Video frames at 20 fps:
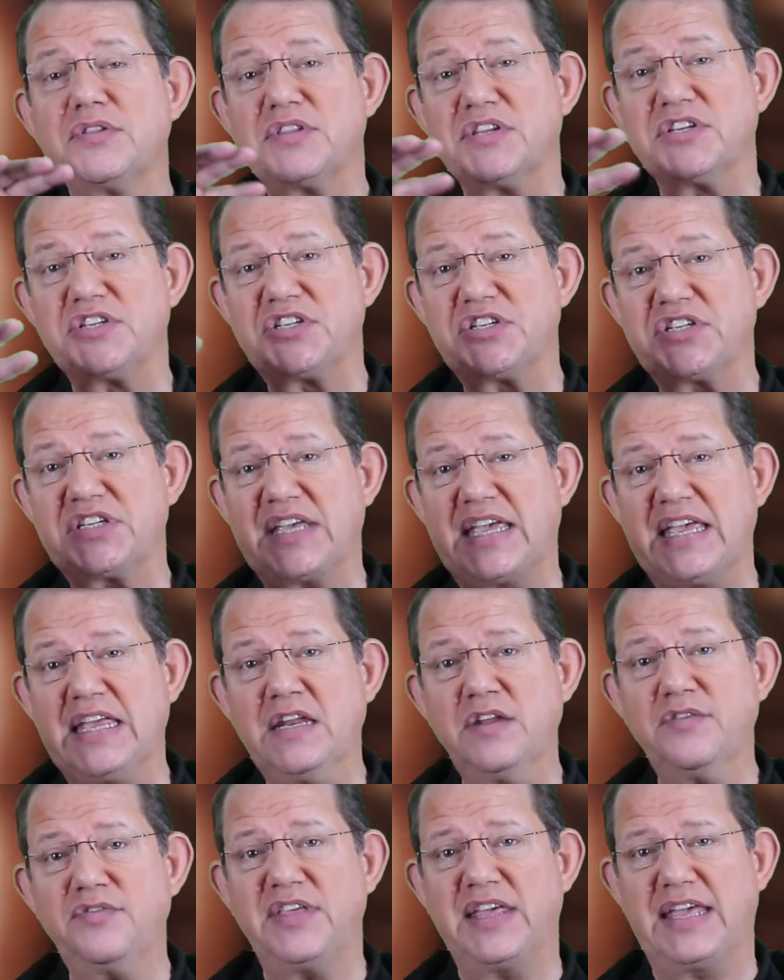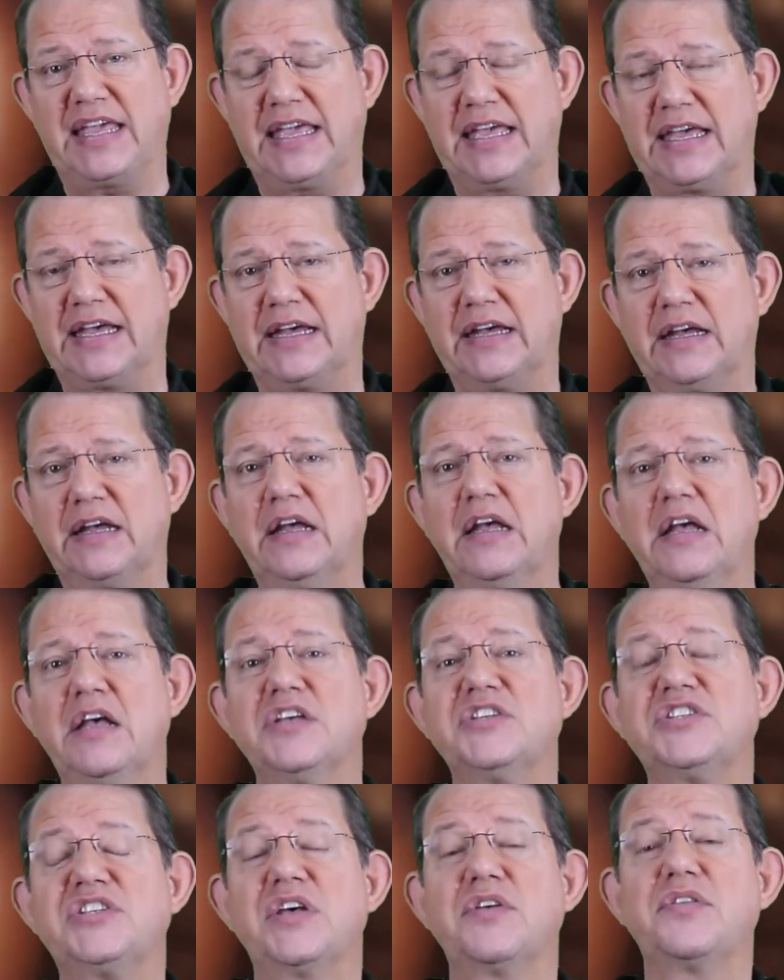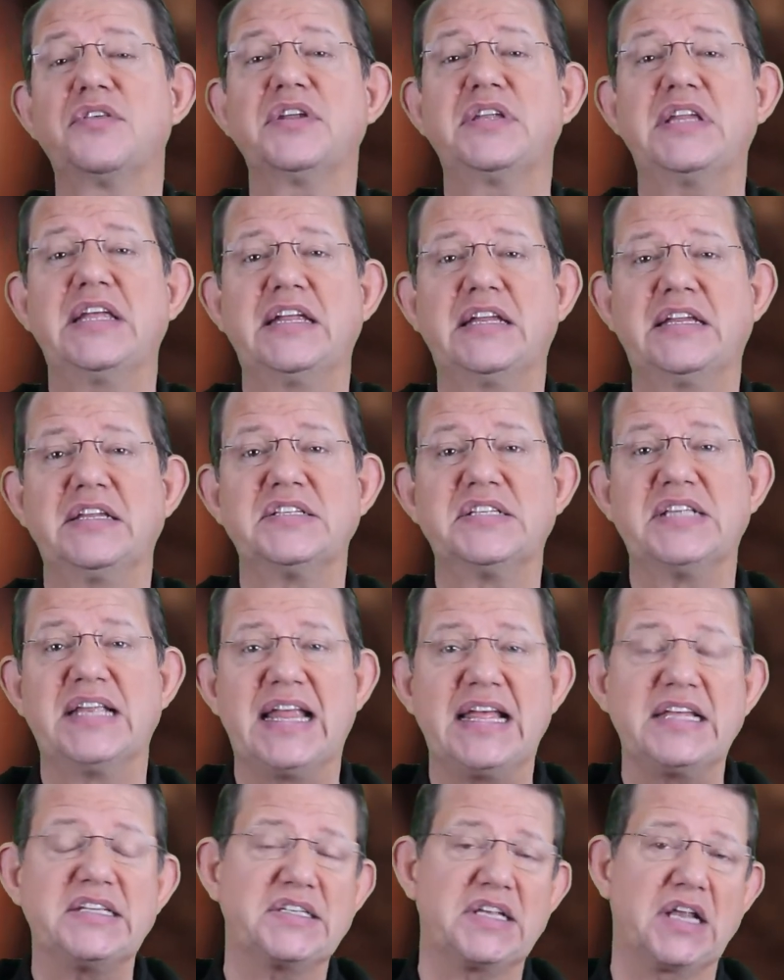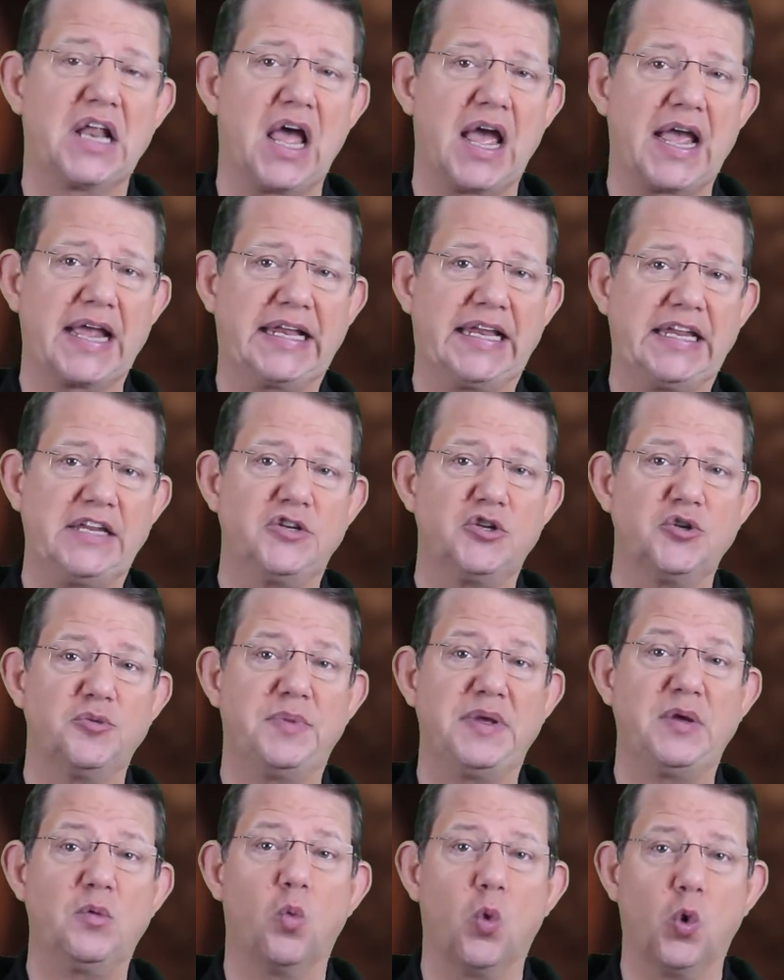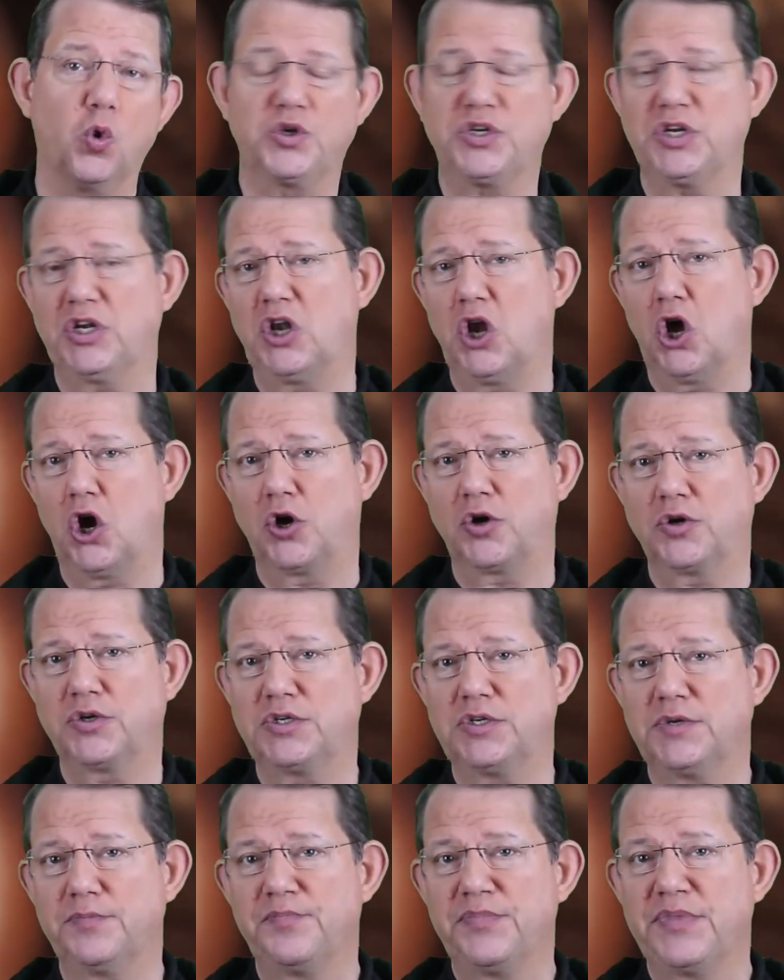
the skin of the ear so that it is less likely to be waterlogged.